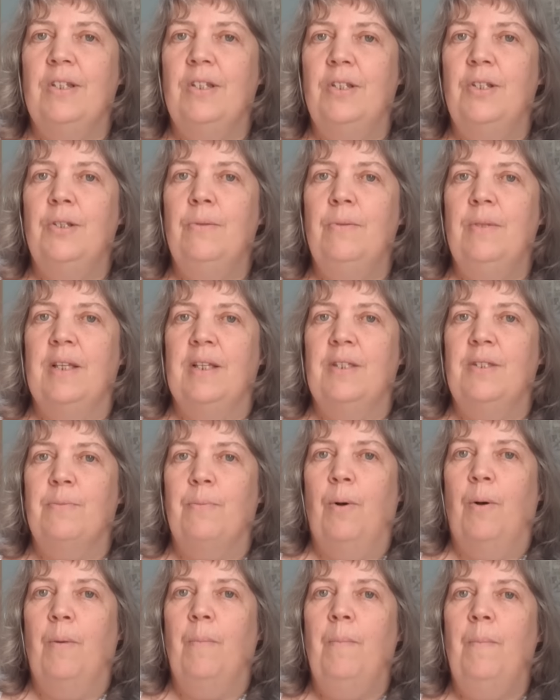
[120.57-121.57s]
to do this
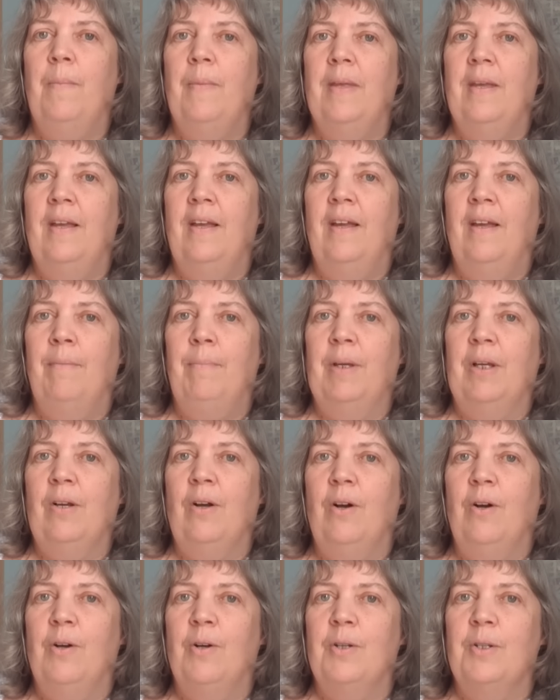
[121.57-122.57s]
one
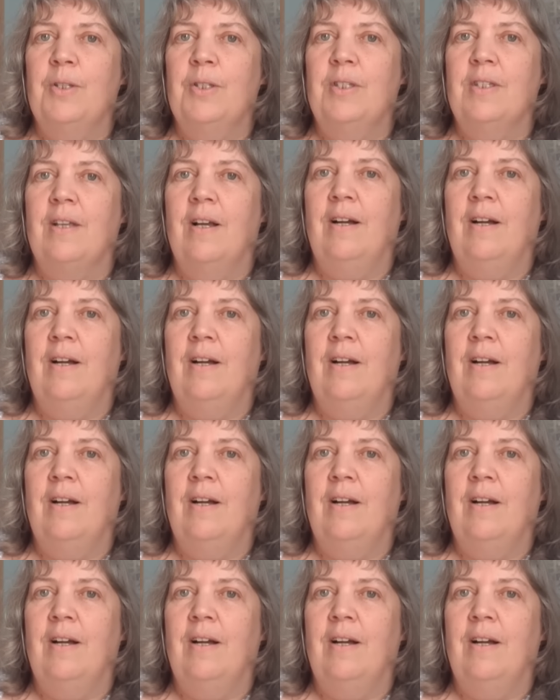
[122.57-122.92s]
because